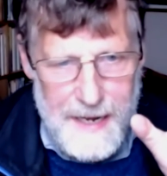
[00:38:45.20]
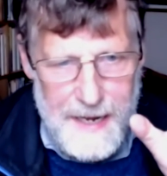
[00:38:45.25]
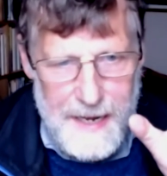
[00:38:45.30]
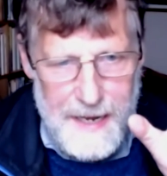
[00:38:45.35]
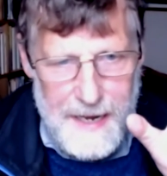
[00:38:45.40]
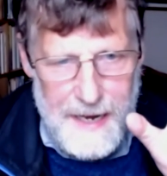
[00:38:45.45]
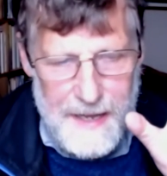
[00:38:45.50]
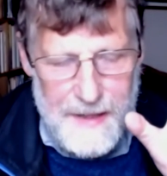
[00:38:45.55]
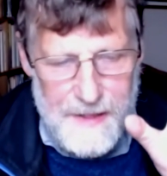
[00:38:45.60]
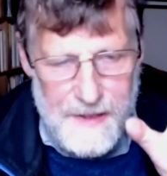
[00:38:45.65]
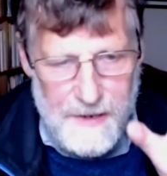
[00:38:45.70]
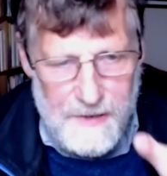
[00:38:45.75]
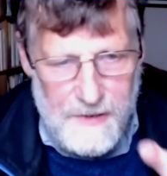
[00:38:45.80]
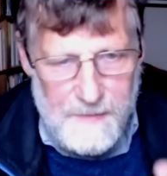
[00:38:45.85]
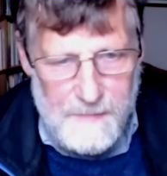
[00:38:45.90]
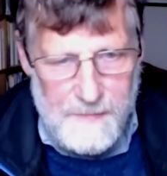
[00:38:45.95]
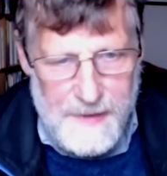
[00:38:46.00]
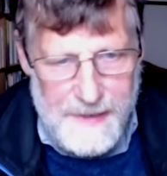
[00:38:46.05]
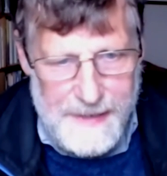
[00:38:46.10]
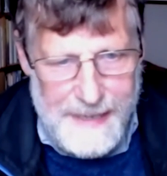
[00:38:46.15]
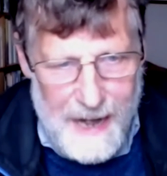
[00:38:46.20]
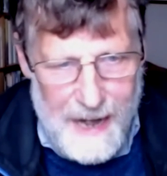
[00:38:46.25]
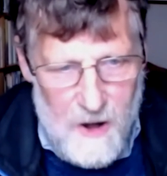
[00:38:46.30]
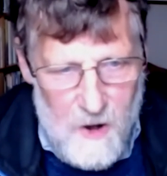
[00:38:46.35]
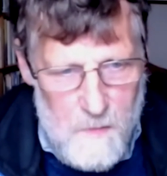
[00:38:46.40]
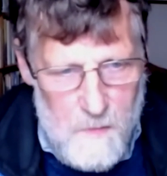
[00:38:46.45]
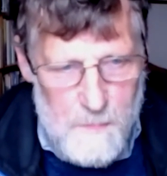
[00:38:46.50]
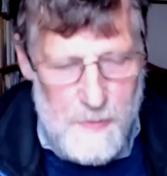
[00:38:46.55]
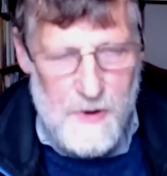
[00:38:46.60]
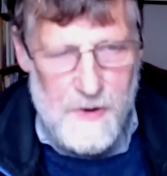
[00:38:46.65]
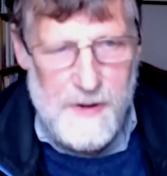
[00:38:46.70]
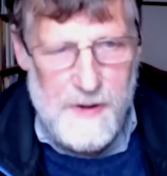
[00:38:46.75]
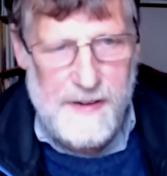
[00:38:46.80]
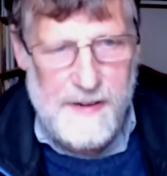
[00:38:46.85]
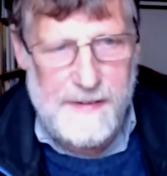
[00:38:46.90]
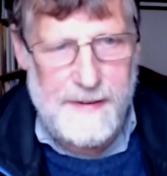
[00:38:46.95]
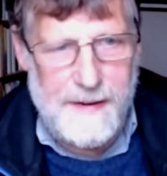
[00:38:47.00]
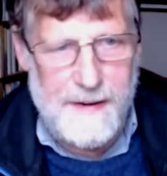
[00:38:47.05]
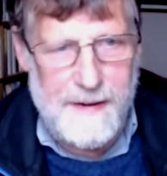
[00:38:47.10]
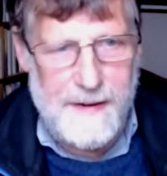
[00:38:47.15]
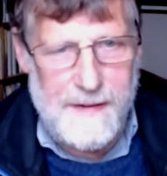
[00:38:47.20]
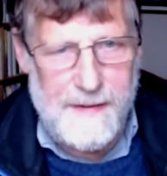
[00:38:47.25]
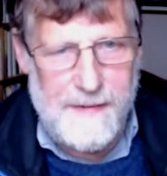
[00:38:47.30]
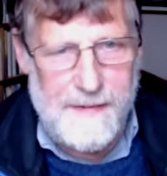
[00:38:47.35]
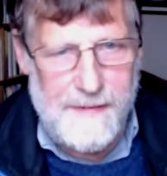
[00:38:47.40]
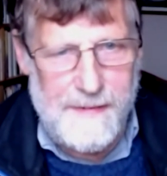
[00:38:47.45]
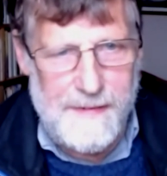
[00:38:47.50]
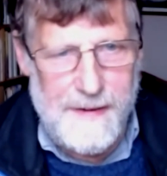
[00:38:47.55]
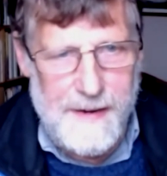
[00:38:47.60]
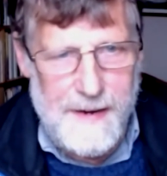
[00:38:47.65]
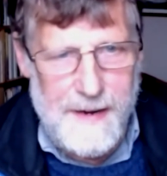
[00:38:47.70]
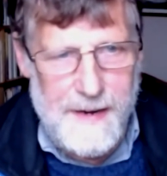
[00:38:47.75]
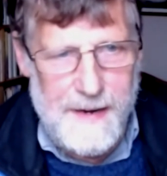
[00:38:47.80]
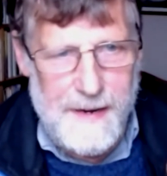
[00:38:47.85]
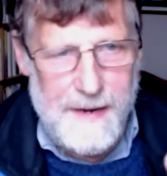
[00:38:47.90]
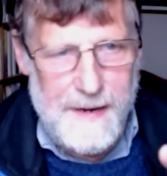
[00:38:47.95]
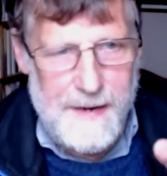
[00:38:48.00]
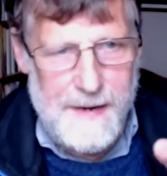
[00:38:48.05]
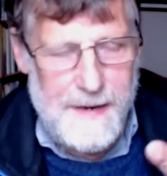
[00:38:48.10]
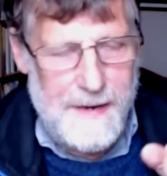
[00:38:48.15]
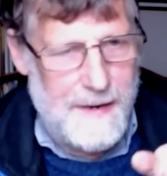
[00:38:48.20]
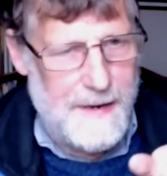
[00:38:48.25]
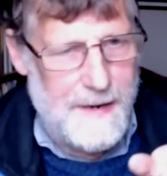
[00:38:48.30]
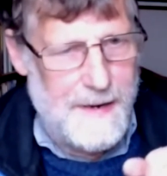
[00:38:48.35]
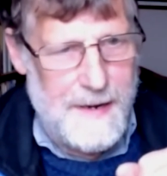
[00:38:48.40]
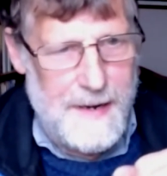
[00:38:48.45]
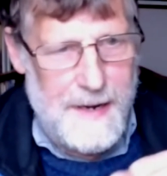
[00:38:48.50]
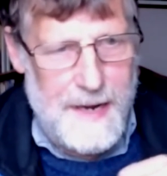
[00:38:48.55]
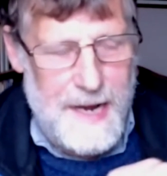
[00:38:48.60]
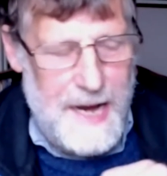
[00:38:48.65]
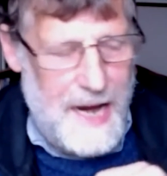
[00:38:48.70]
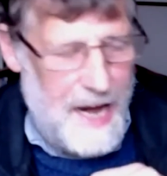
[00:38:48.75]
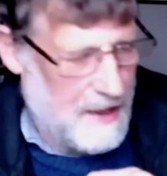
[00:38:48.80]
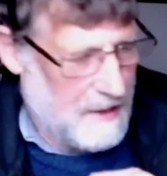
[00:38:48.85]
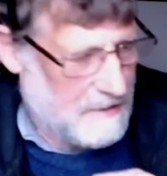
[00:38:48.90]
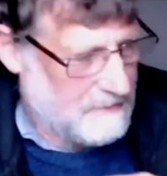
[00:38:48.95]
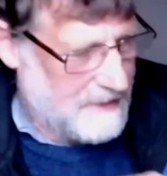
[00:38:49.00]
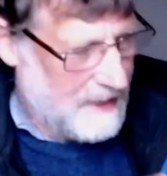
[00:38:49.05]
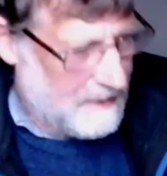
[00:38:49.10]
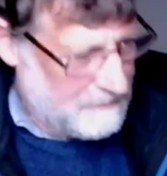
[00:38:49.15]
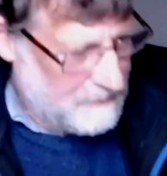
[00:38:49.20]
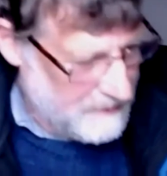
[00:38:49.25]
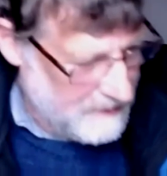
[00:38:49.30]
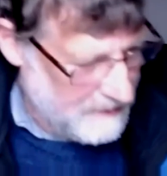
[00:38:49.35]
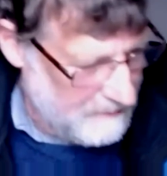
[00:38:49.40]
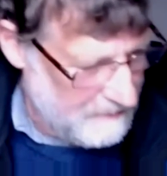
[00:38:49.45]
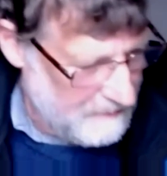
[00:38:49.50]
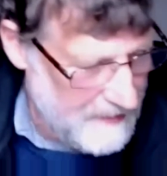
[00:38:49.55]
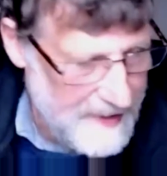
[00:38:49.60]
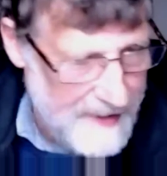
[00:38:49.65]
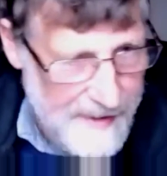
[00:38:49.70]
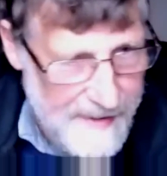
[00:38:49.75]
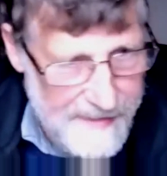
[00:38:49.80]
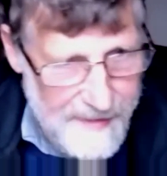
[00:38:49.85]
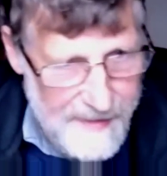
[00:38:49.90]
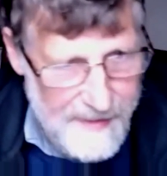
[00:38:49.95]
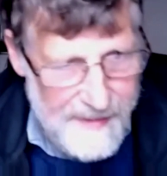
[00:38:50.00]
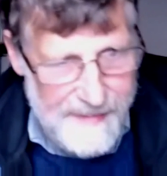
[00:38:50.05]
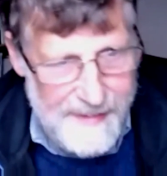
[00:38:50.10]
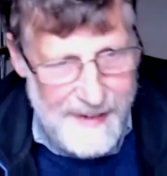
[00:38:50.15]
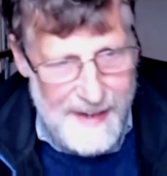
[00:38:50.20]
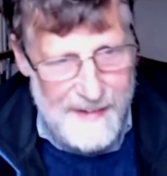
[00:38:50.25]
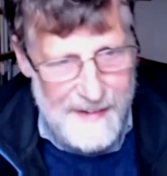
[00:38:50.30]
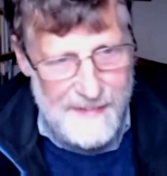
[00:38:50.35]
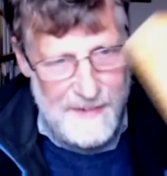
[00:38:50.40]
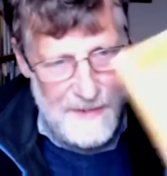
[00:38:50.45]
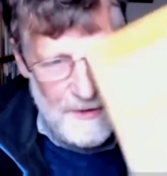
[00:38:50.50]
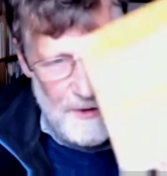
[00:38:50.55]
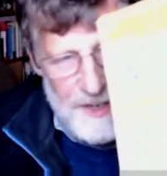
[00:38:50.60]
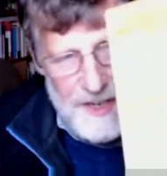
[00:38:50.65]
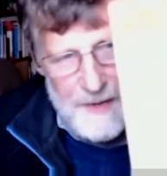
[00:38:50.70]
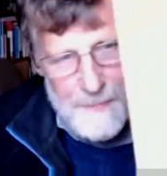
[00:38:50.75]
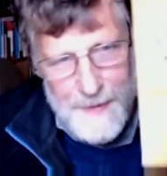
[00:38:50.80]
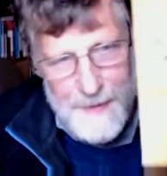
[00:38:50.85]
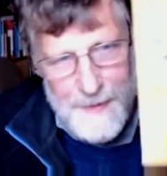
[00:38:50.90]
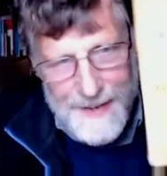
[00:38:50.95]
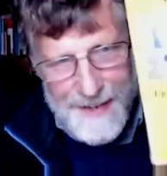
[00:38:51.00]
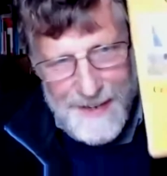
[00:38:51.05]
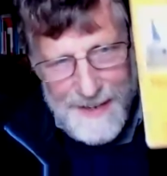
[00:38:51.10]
and the downpour starts. And the Reverend Finlayson says, documented